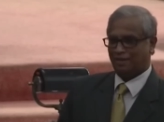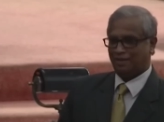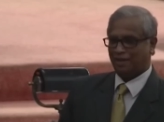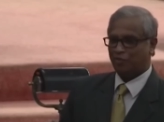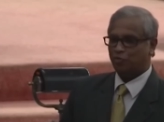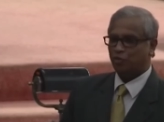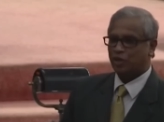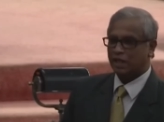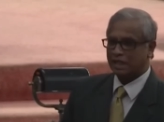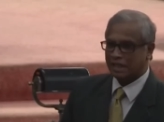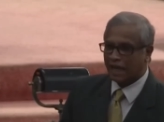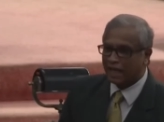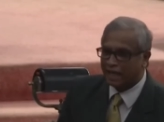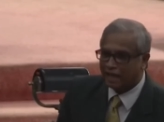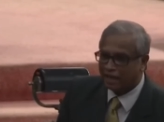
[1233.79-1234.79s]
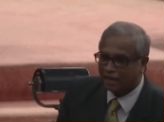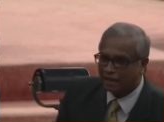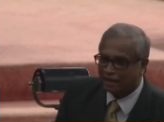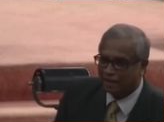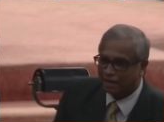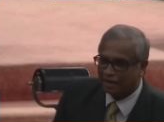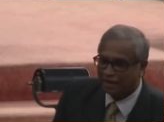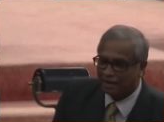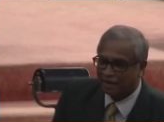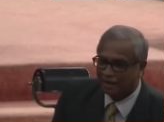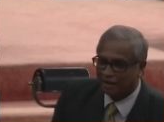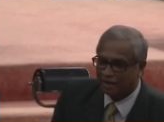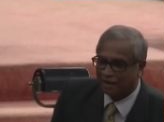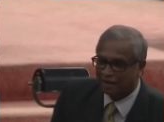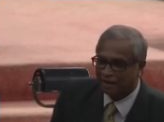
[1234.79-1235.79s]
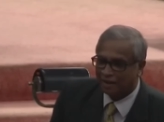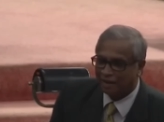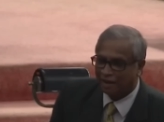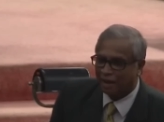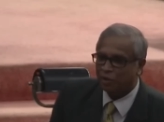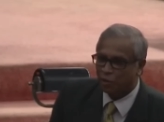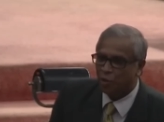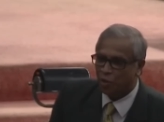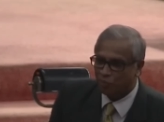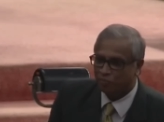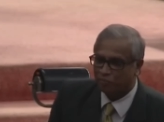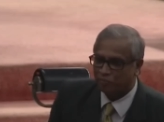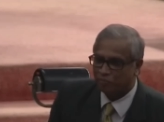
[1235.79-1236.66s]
They would resign and go home.